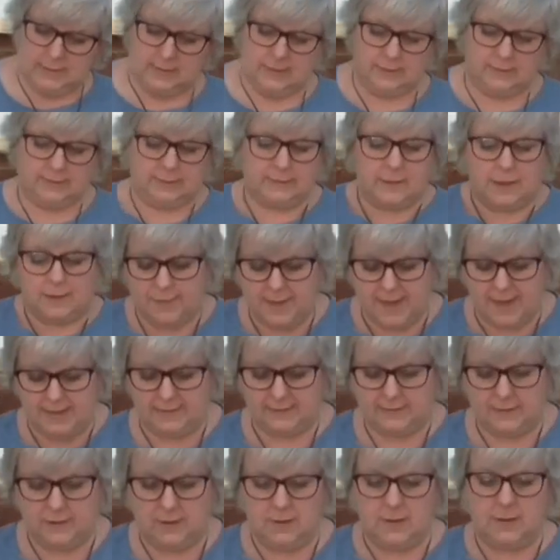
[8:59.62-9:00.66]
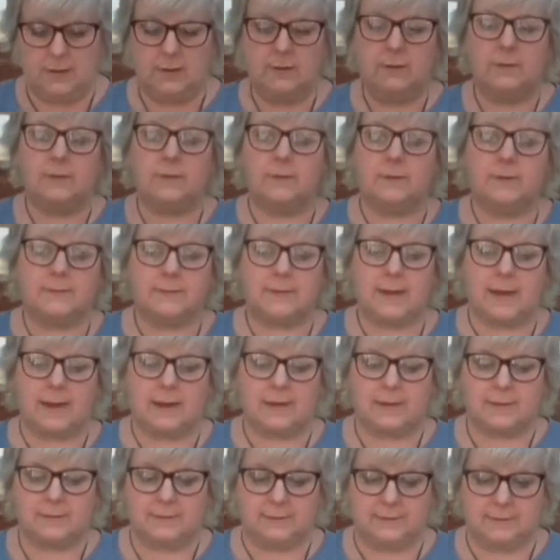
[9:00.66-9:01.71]
So there's our
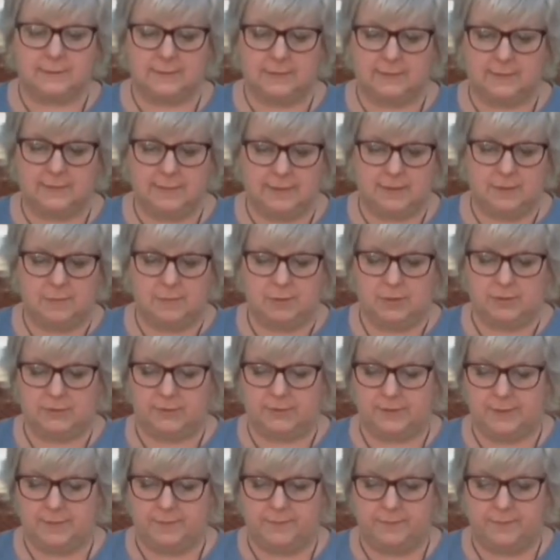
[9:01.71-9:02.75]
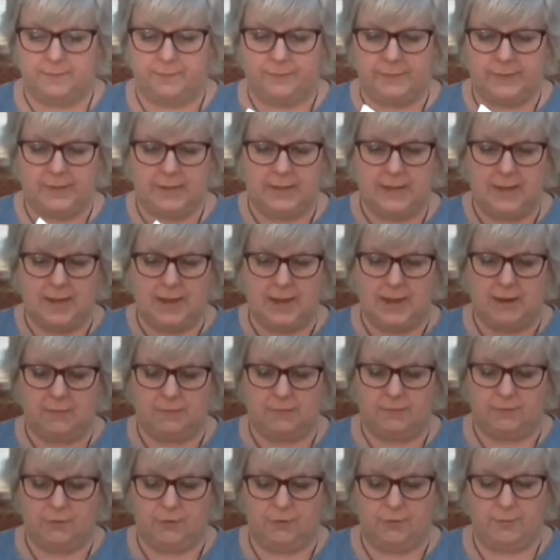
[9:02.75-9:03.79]
tacks in the bottom, and
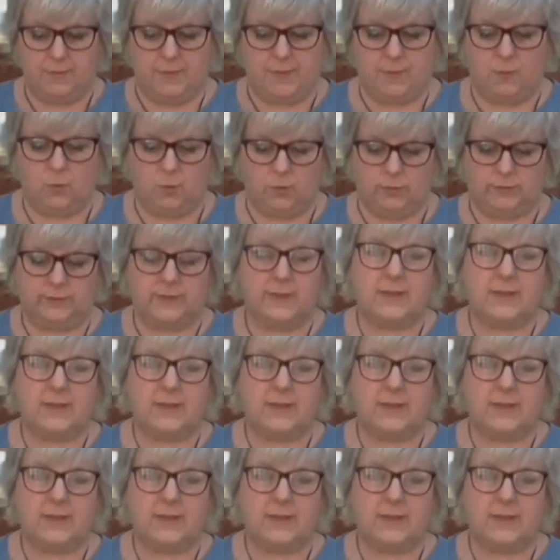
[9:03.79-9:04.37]
we've got them in the wall, so